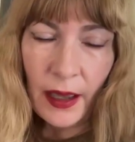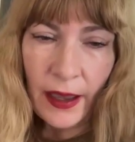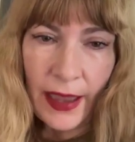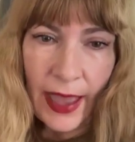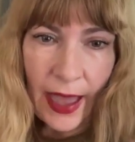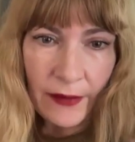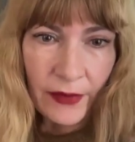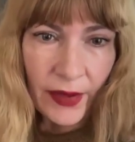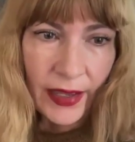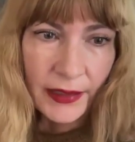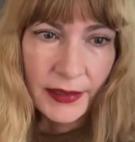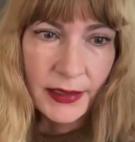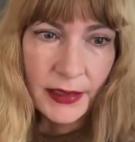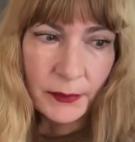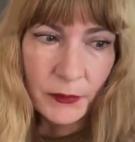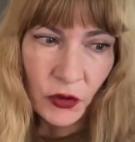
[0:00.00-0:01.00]
I have
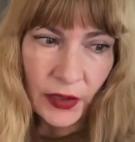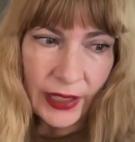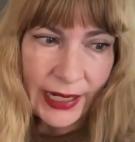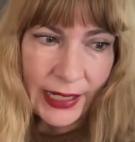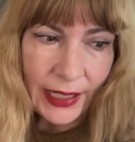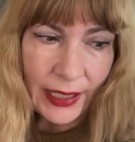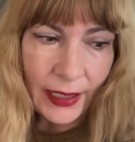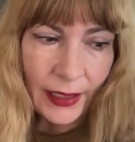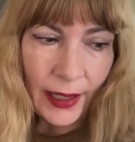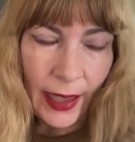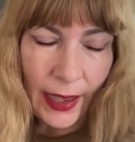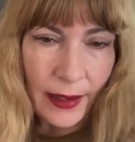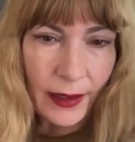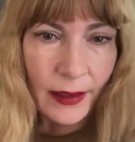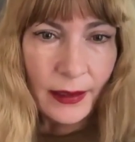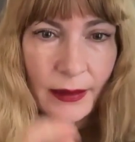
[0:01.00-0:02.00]
had some training
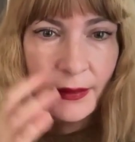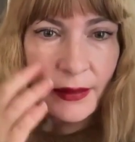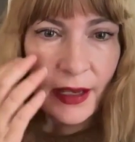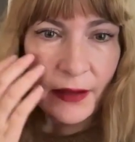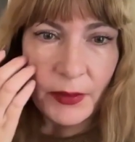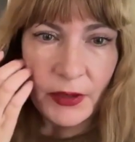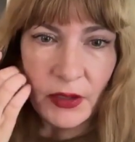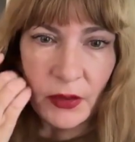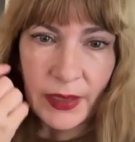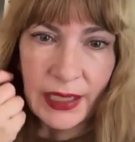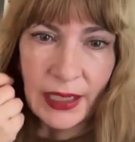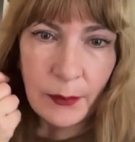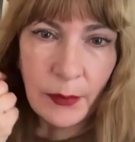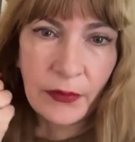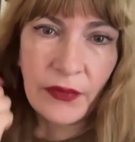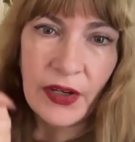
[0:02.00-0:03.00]
and I've been doing
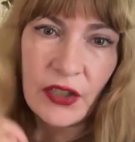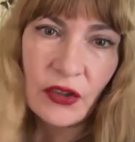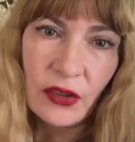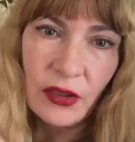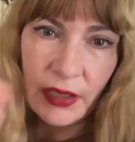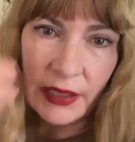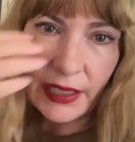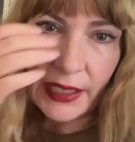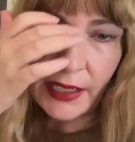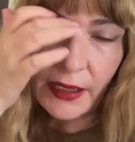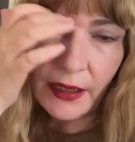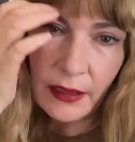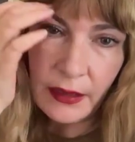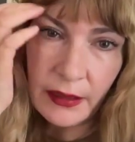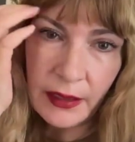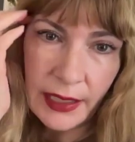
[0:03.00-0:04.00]
it professionally
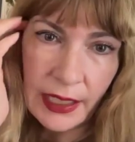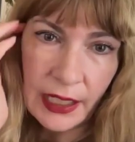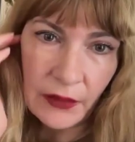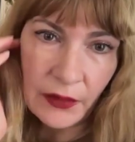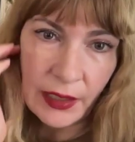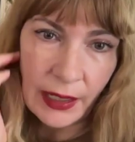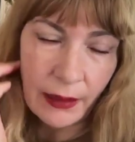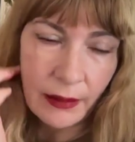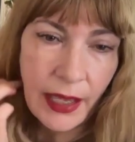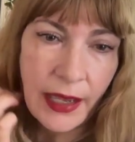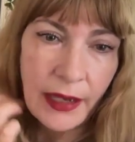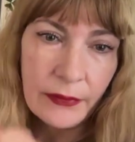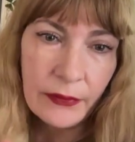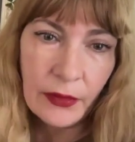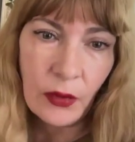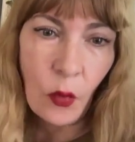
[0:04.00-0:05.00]
here in
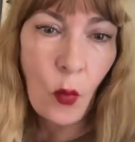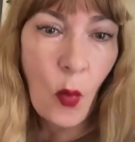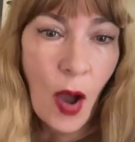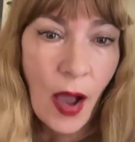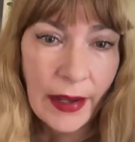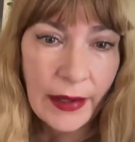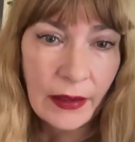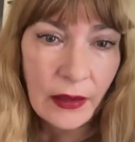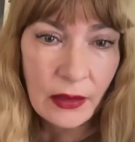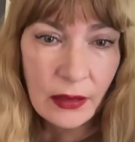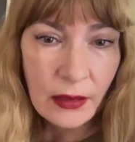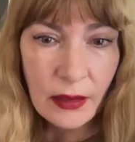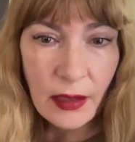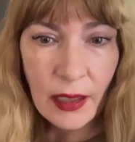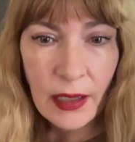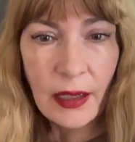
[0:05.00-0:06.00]
LA for a
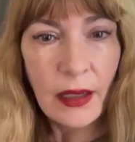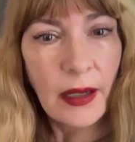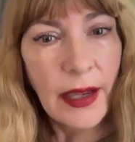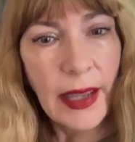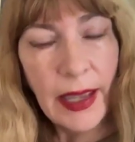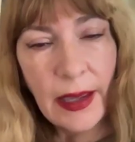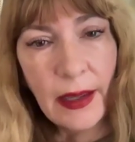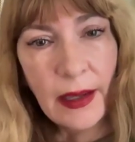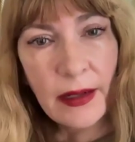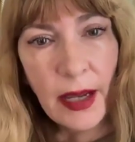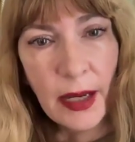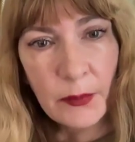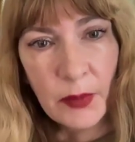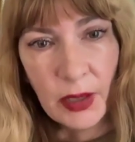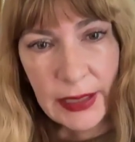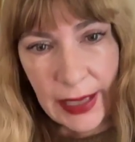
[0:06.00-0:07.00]
while, and
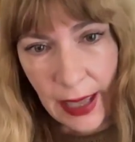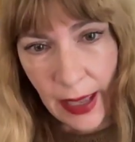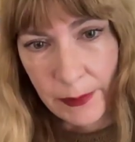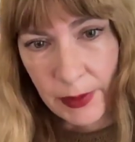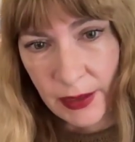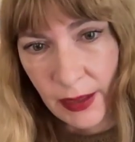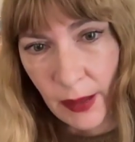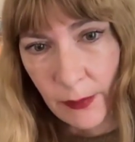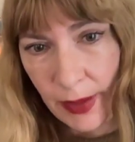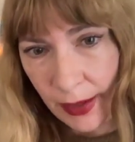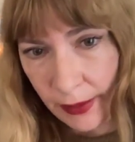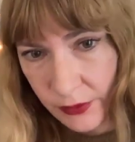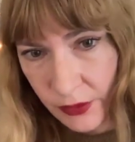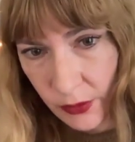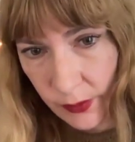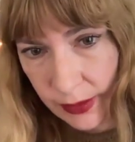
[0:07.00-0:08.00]
I'm really happy to get
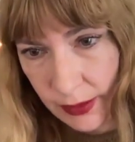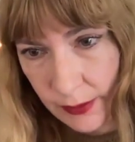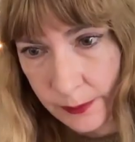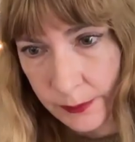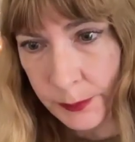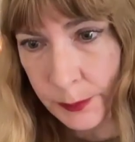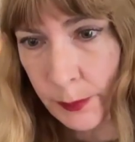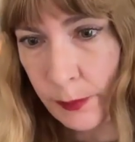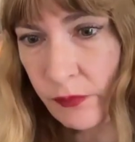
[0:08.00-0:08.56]
back to it.